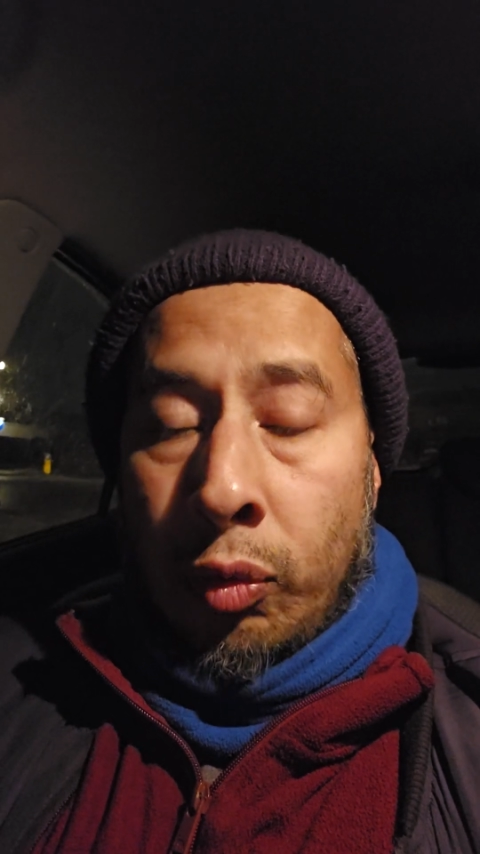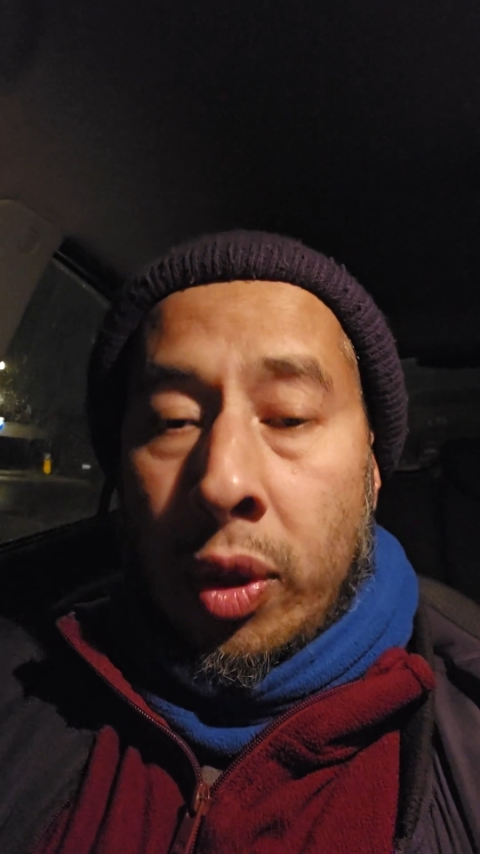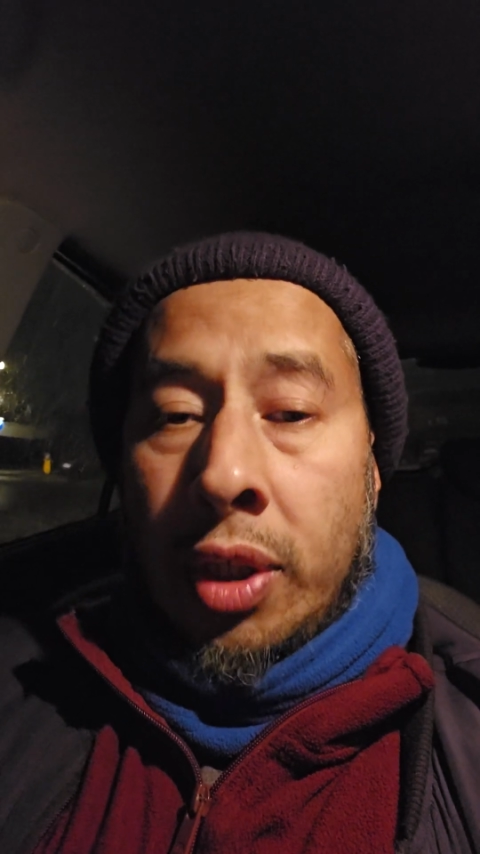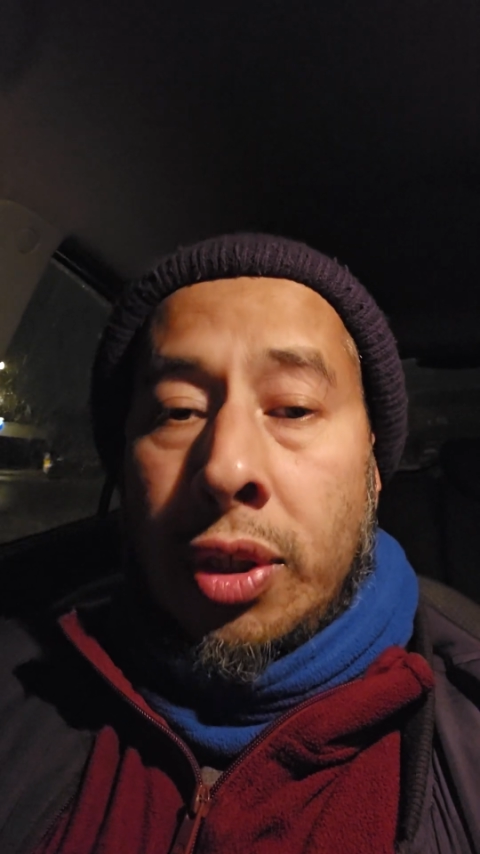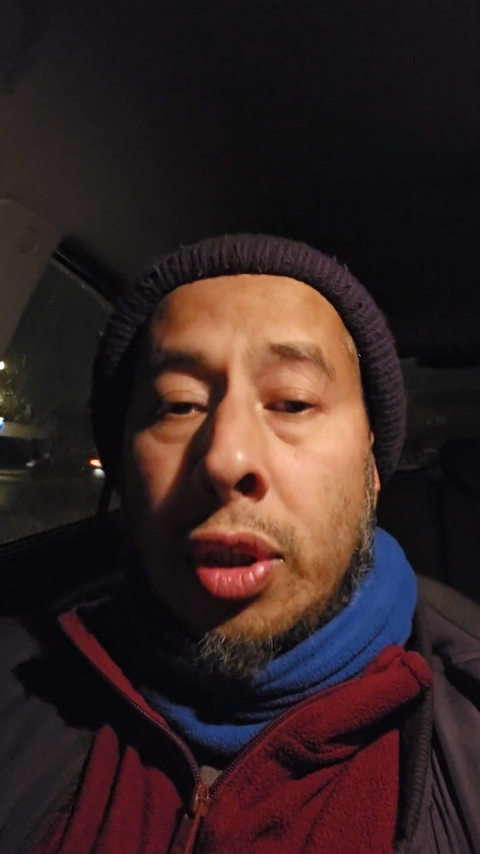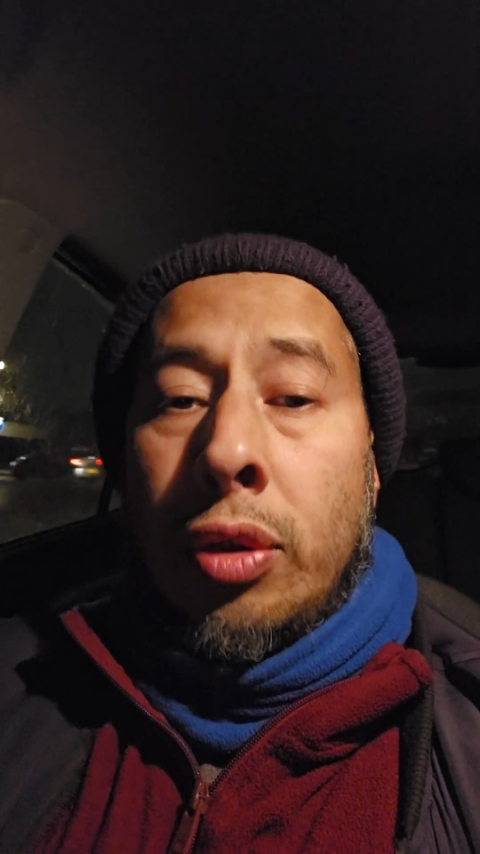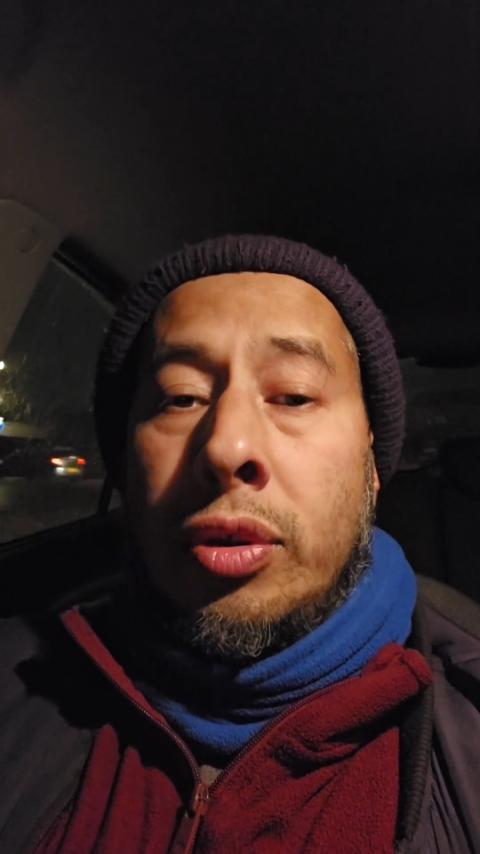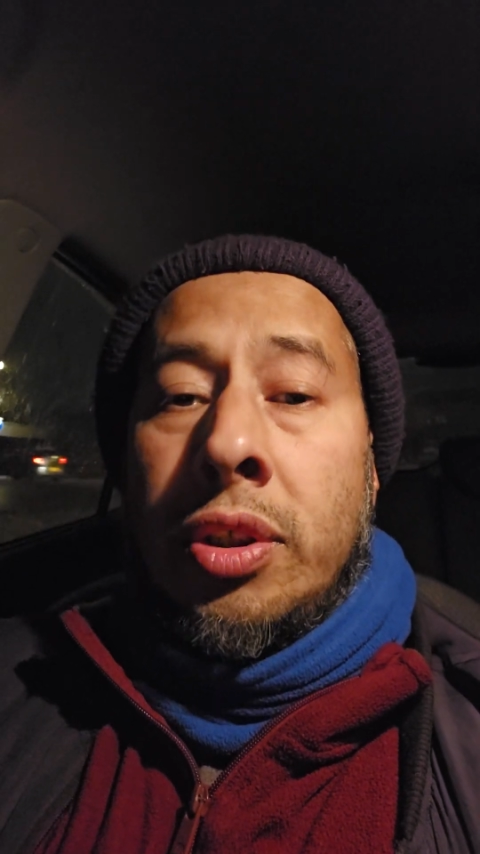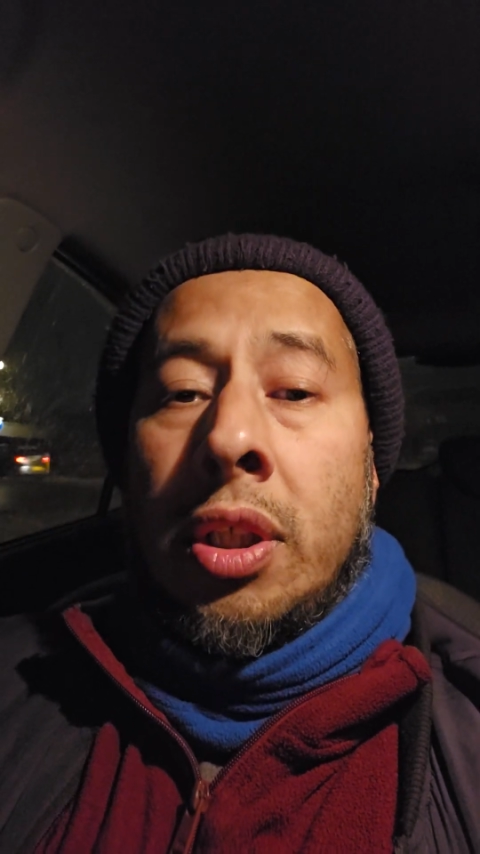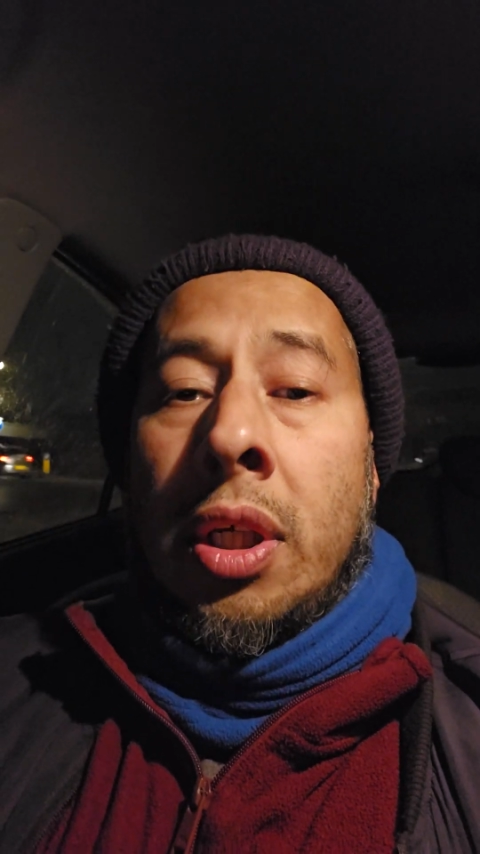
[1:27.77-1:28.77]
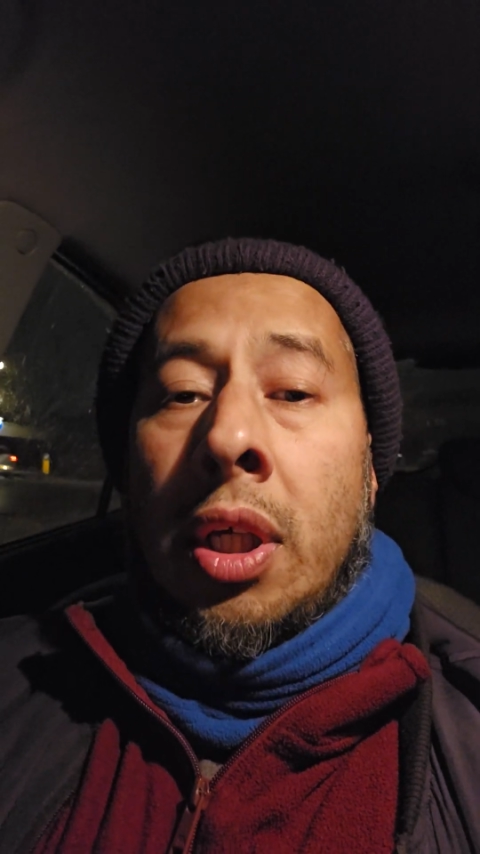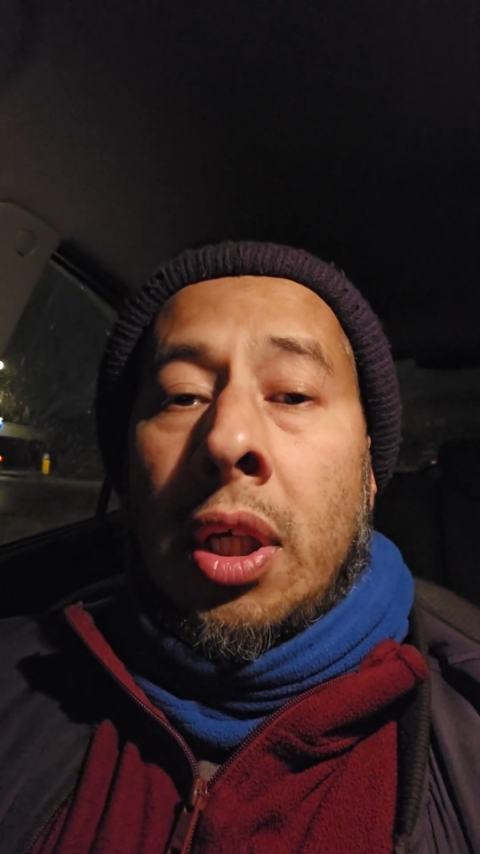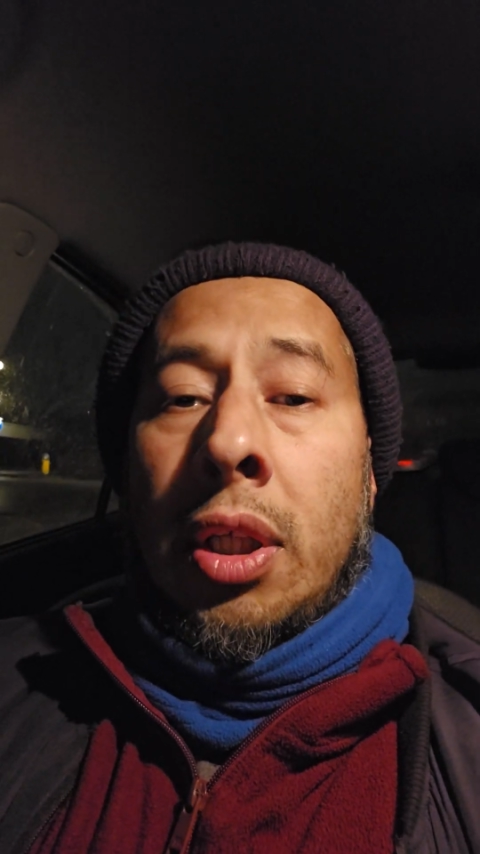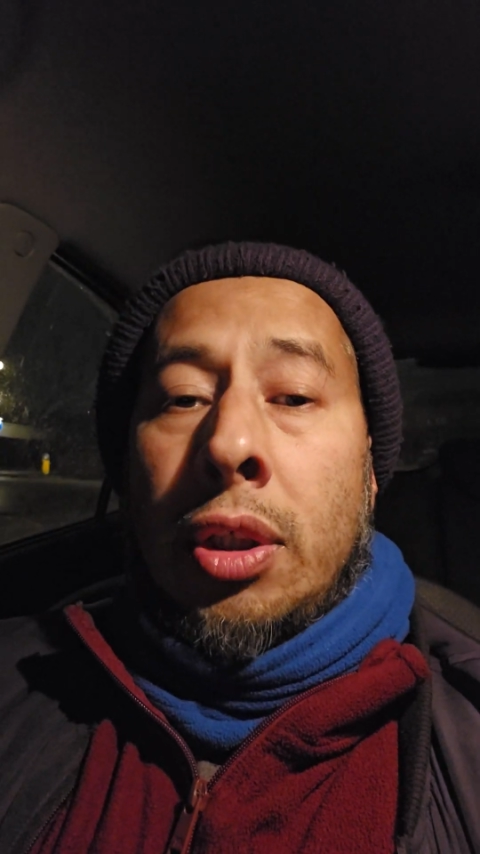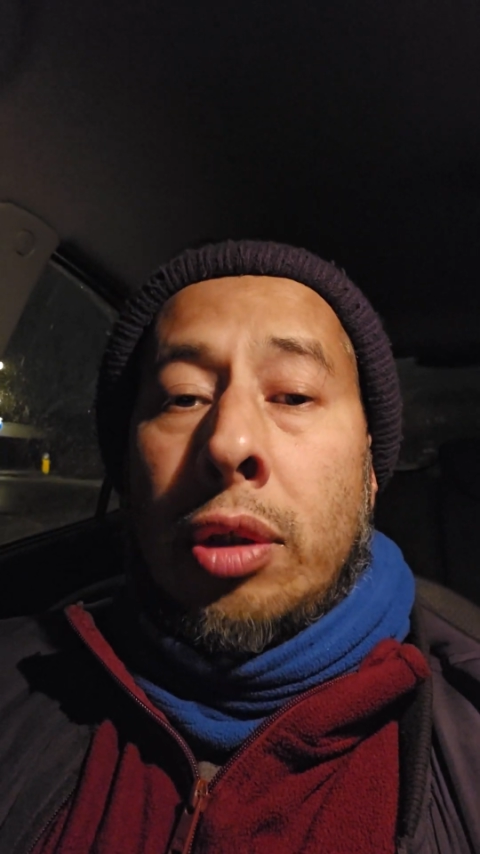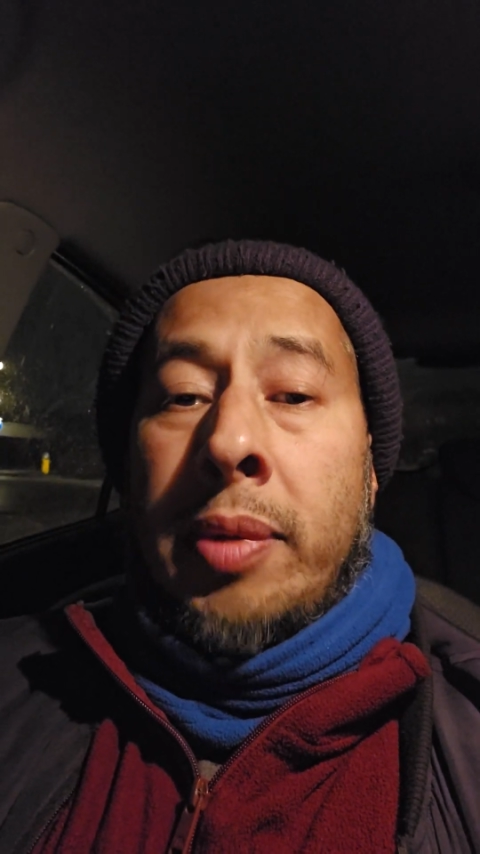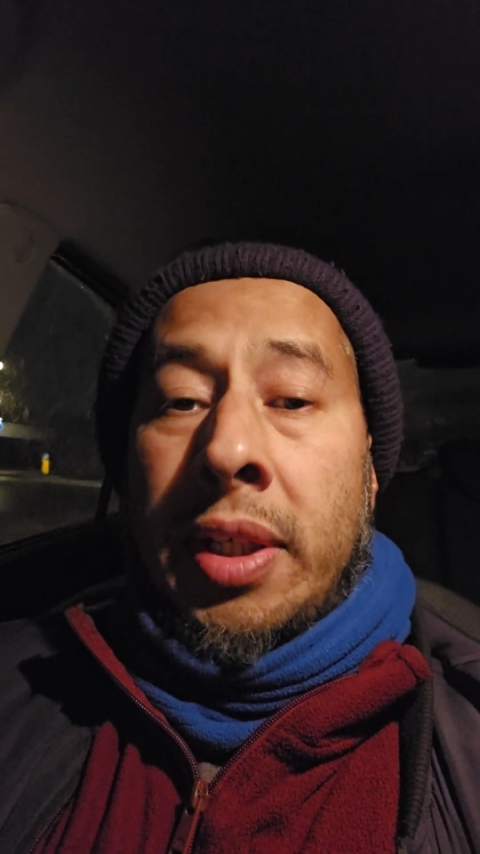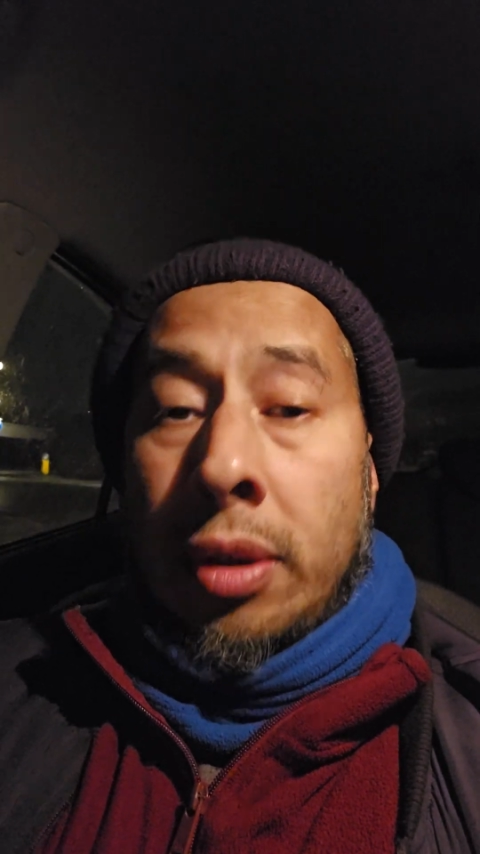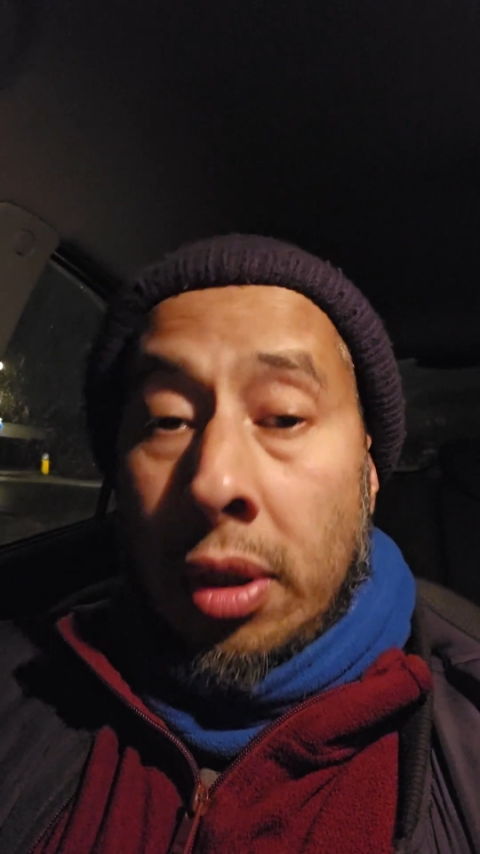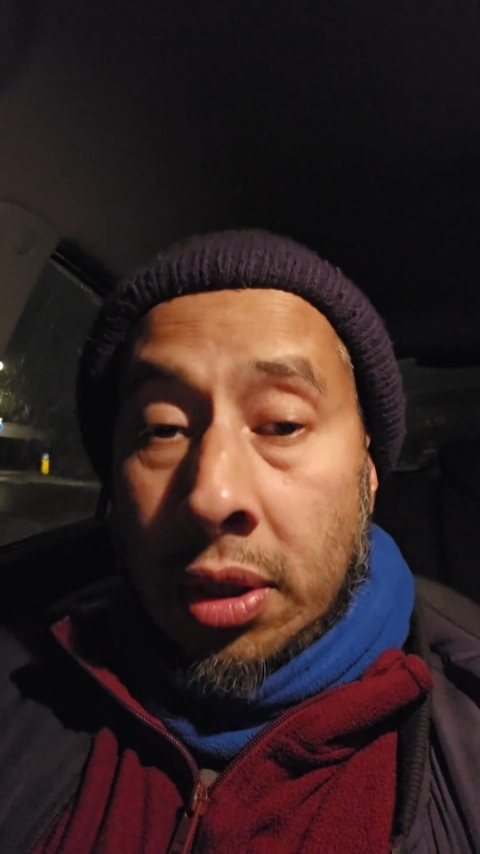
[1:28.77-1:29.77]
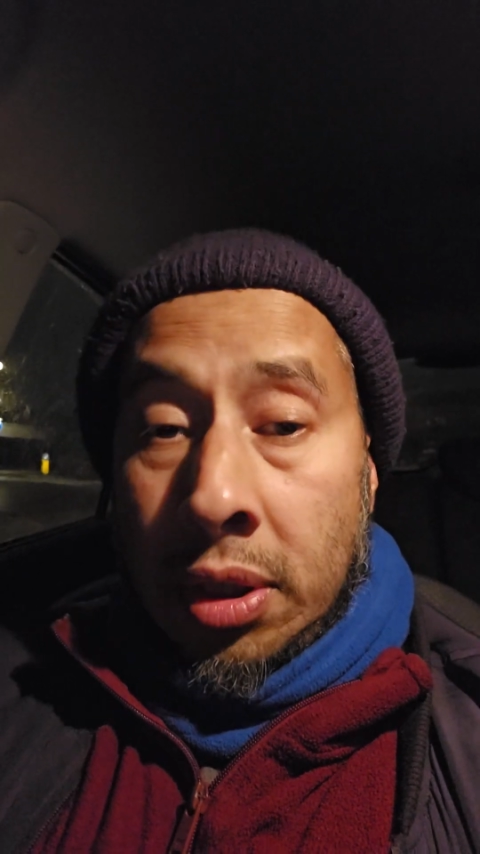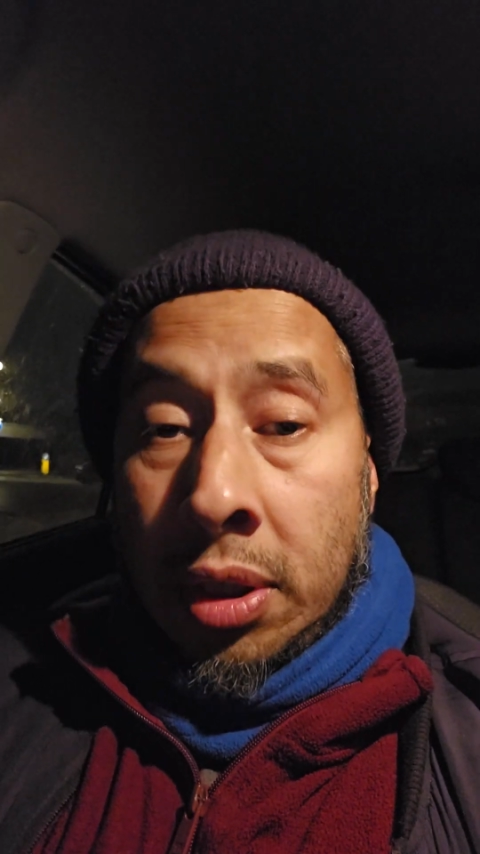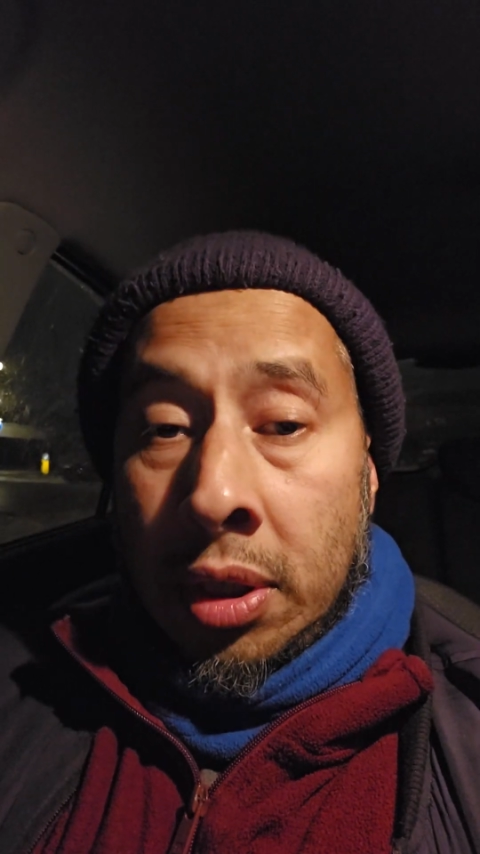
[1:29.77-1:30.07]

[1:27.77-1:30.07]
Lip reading: We choose to be good